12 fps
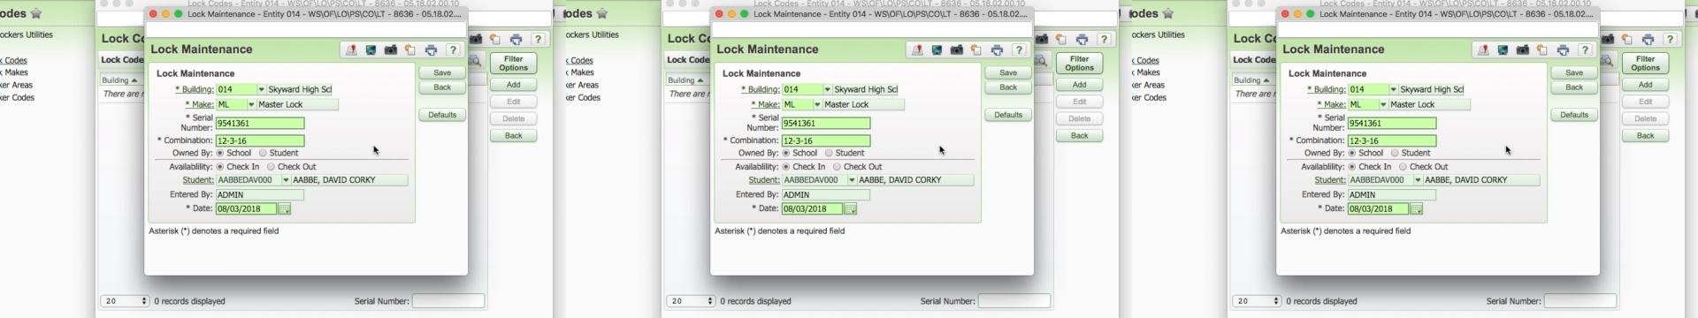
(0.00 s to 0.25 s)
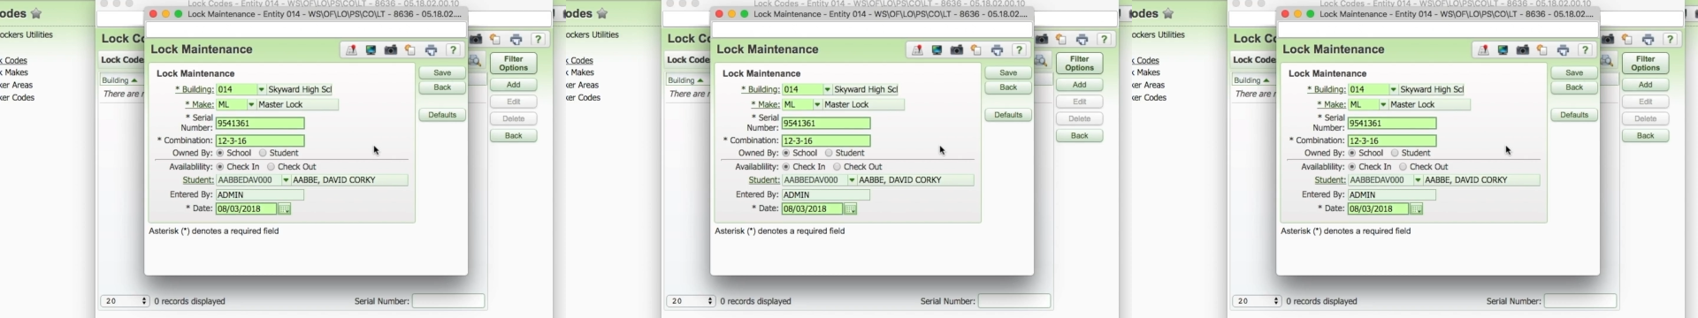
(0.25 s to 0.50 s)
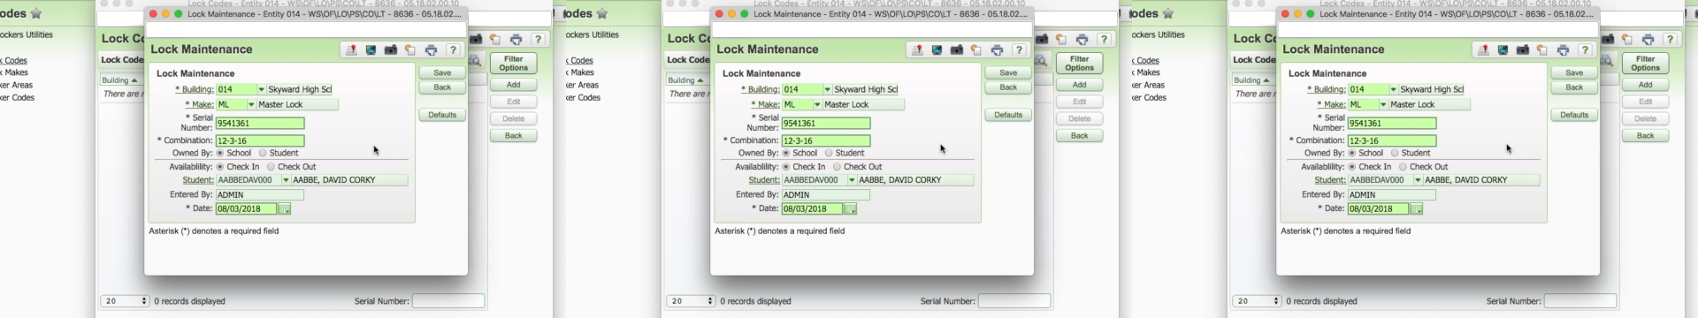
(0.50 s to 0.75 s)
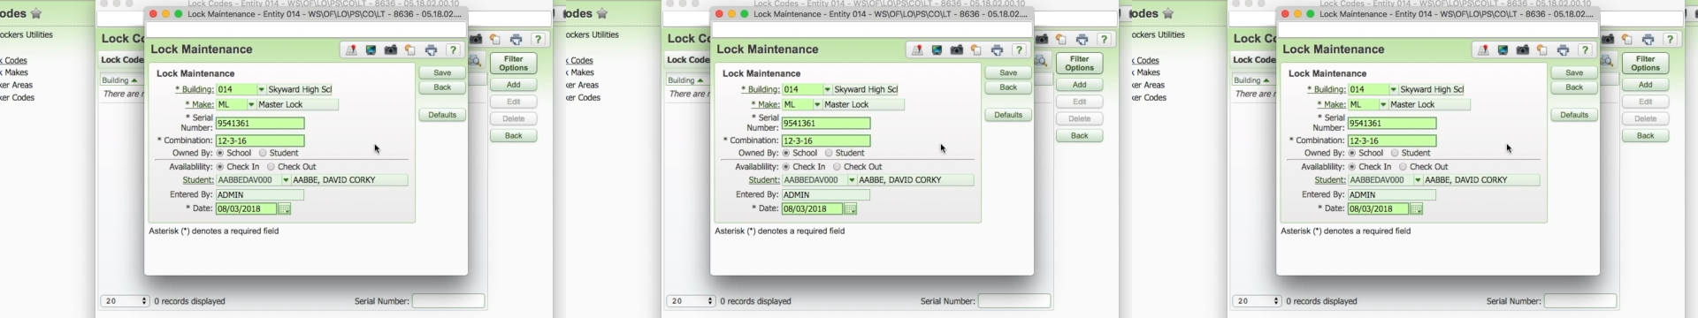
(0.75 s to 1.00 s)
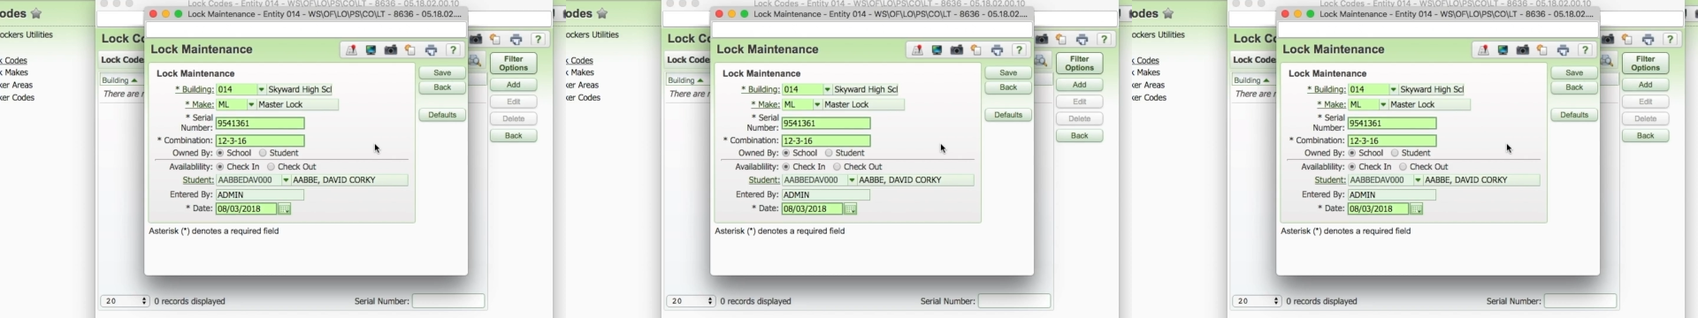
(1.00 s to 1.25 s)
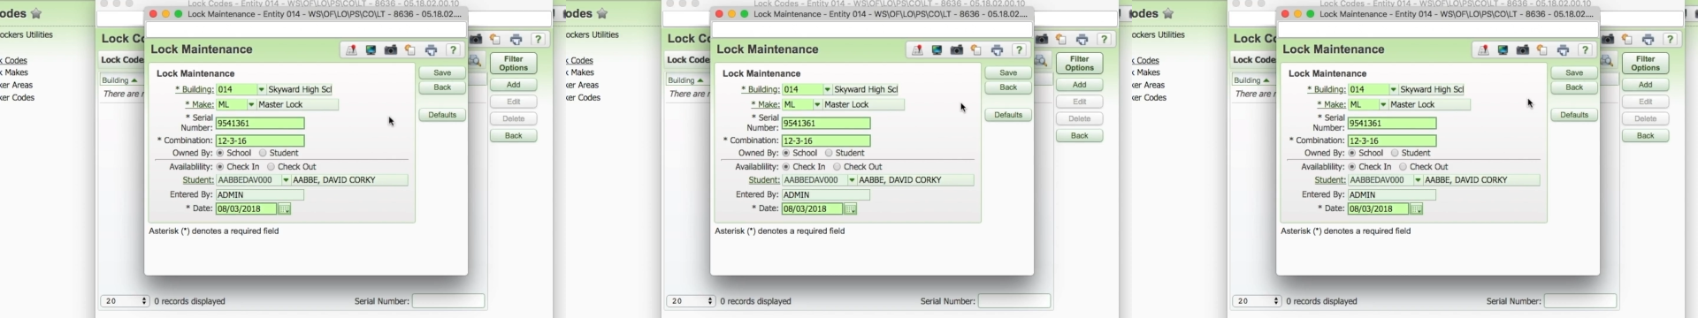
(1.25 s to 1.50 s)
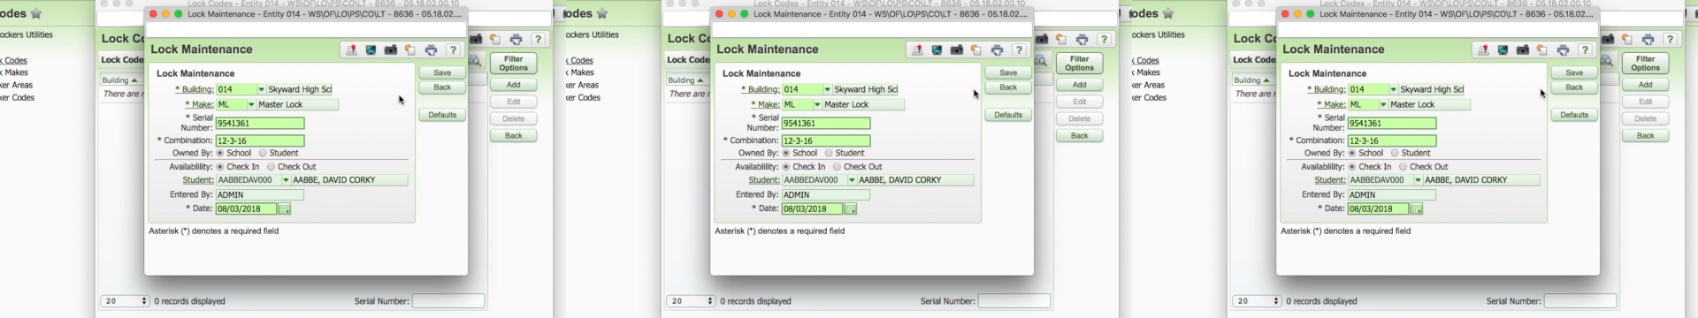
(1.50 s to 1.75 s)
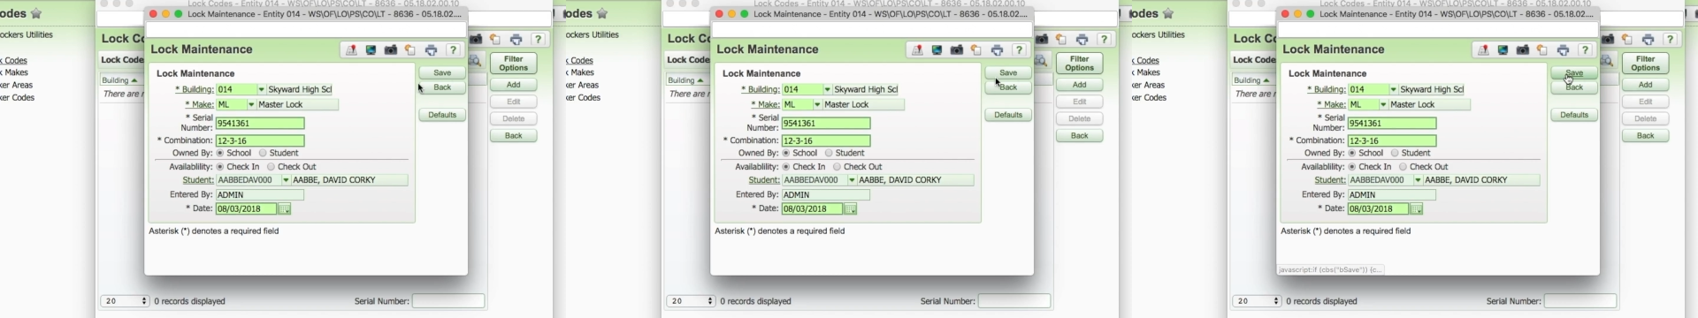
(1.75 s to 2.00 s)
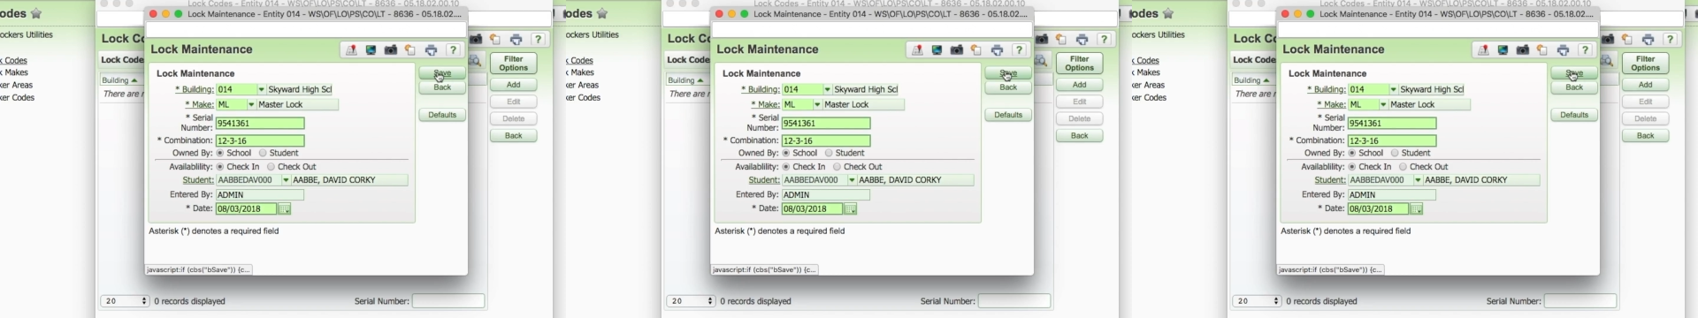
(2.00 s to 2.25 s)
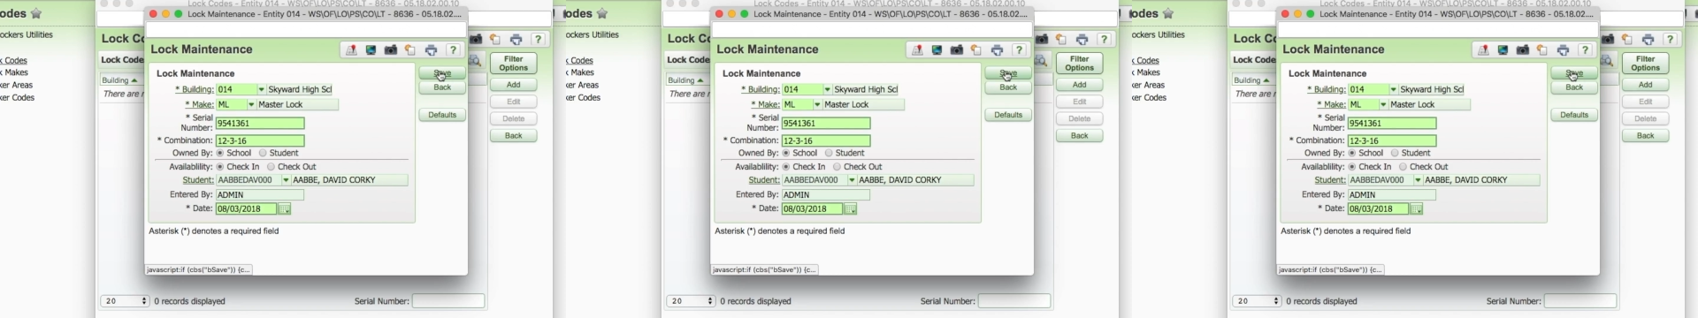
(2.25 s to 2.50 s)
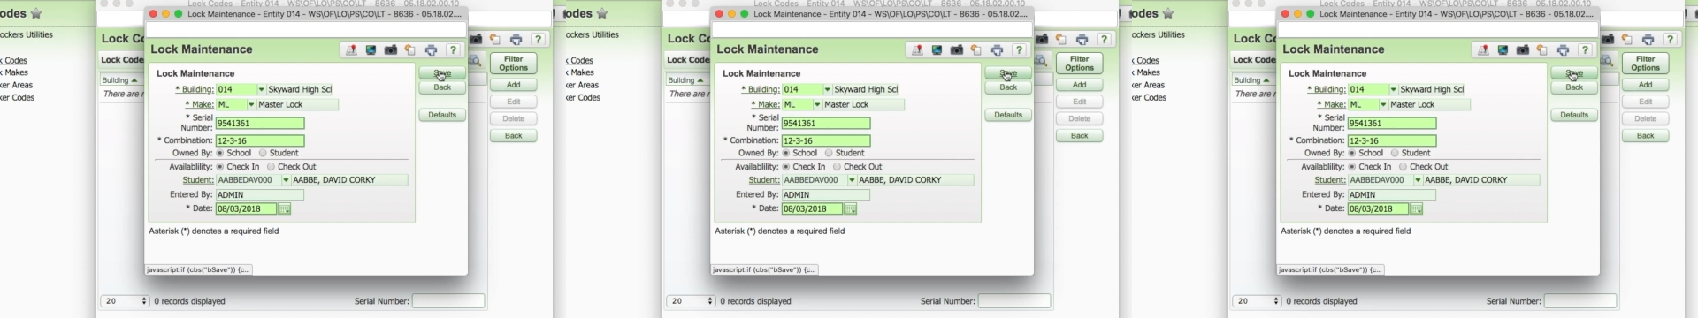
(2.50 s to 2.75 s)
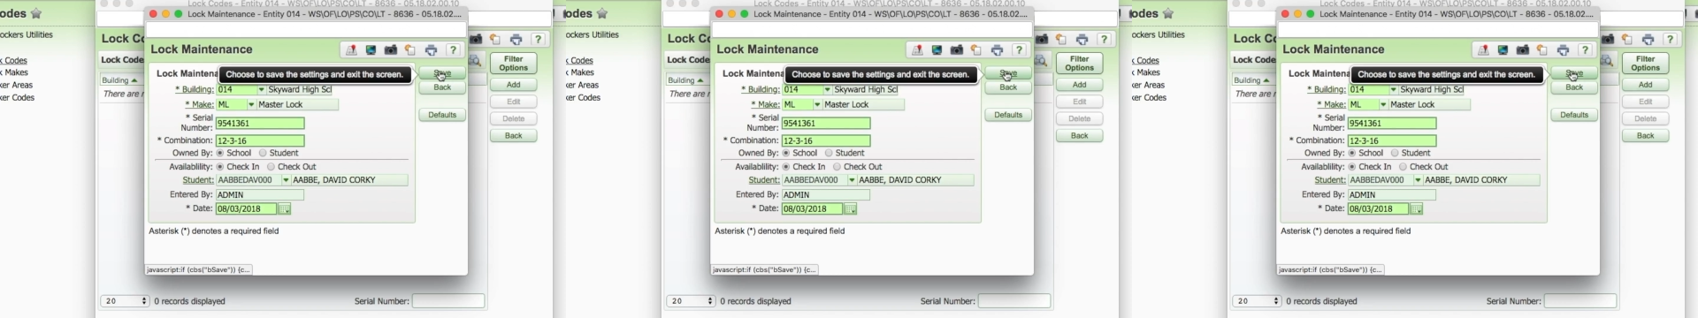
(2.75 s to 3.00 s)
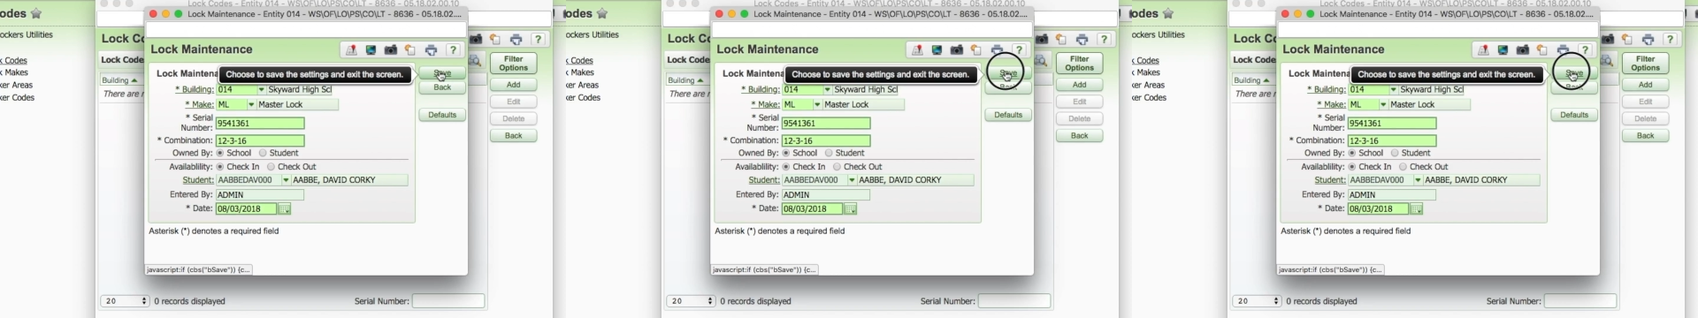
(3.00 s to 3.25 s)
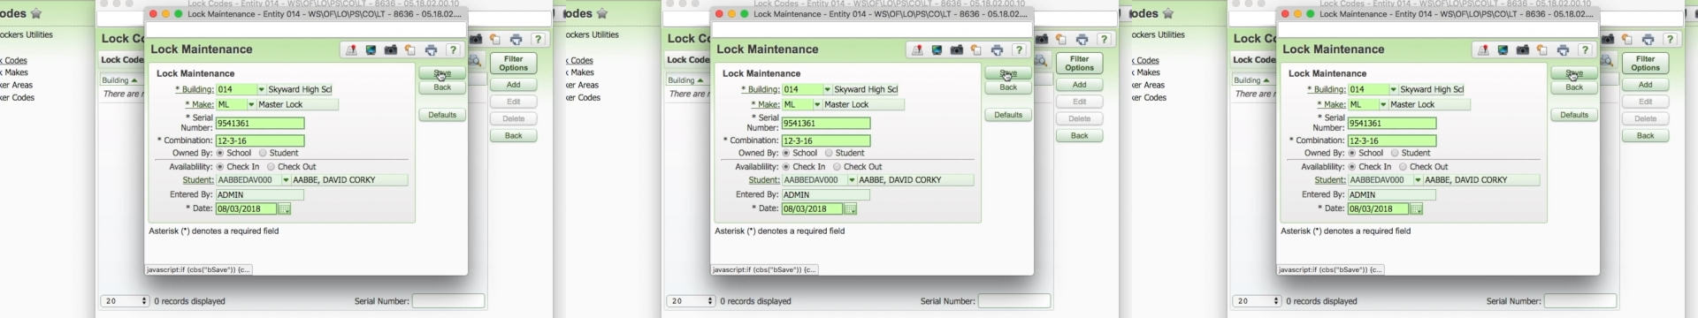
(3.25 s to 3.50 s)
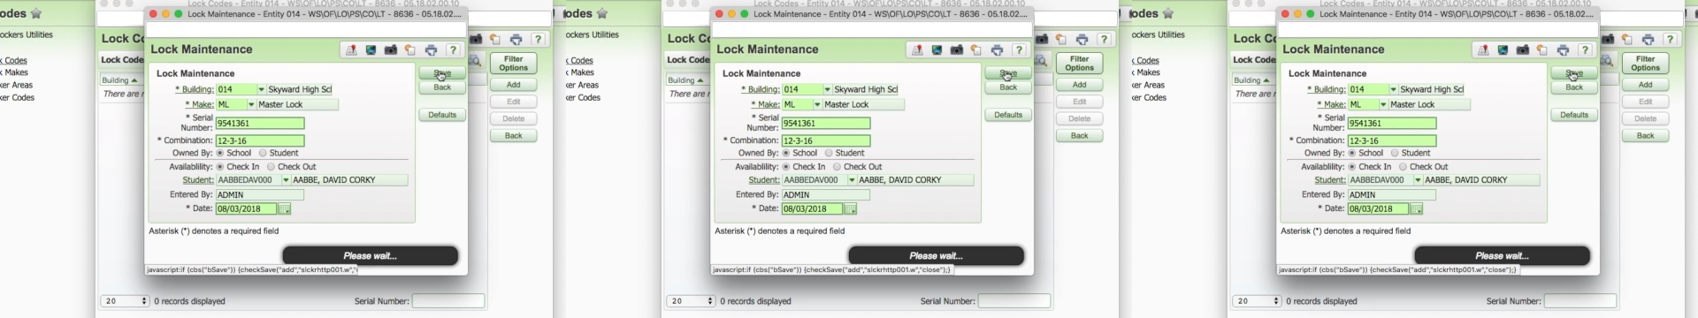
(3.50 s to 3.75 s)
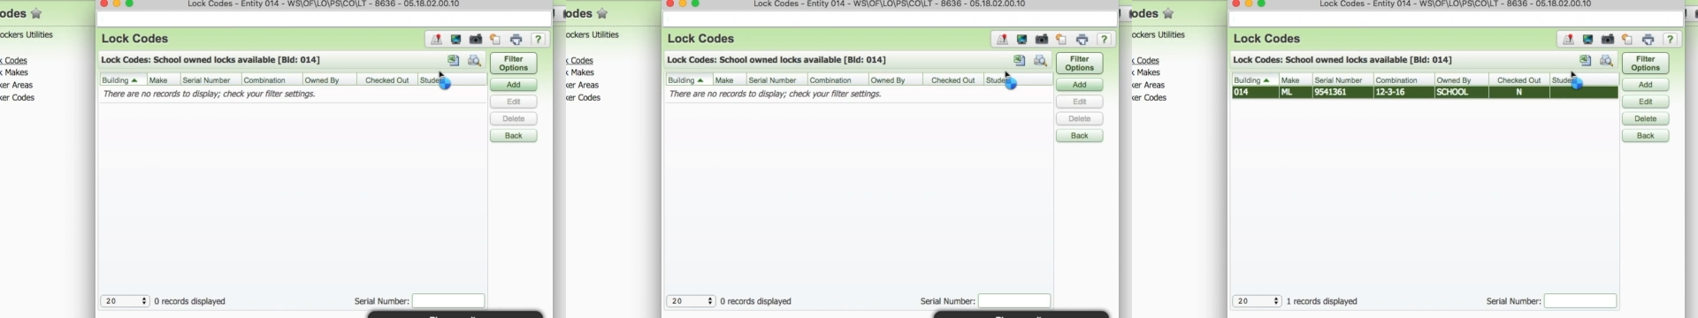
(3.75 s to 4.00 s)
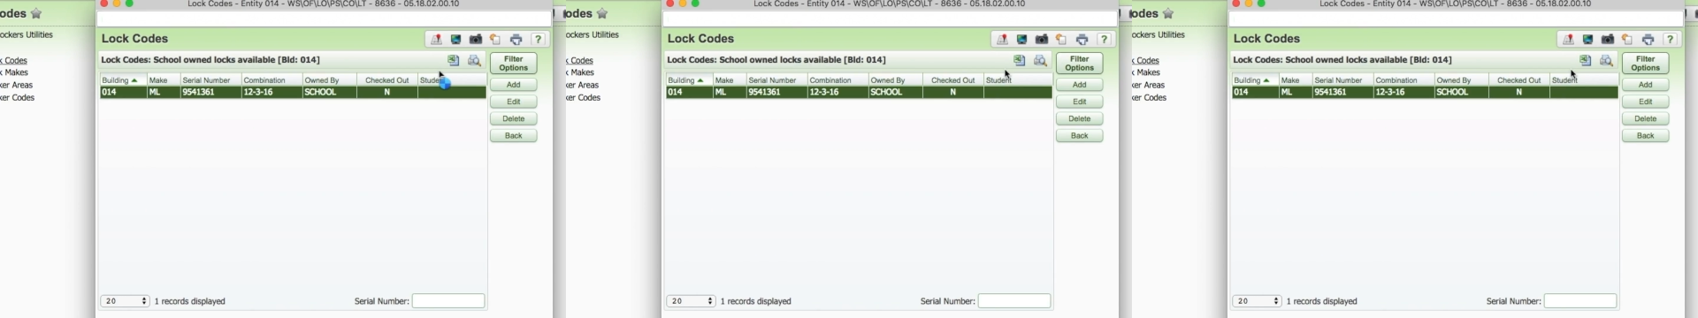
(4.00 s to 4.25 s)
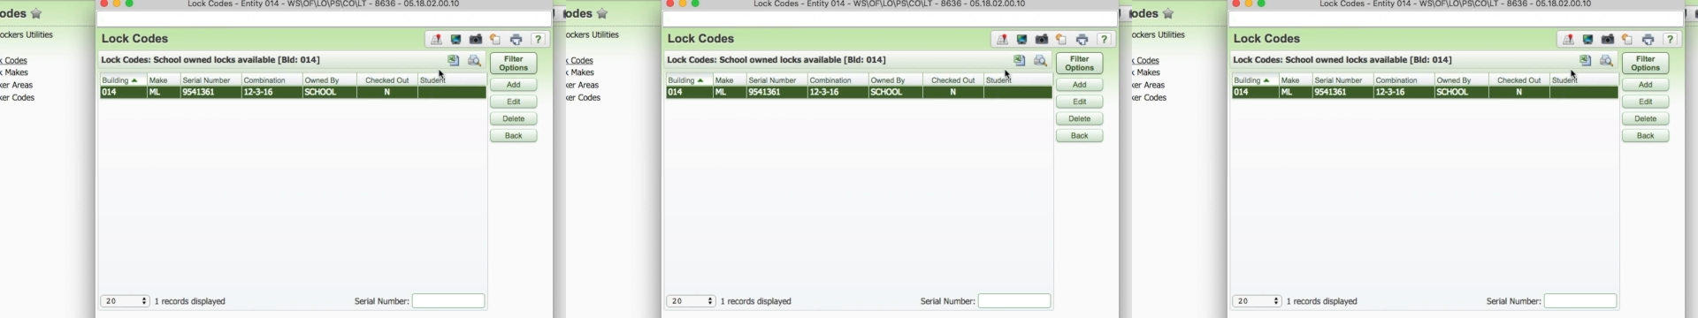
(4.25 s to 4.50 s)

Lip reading: Nobody's mouth can be seen.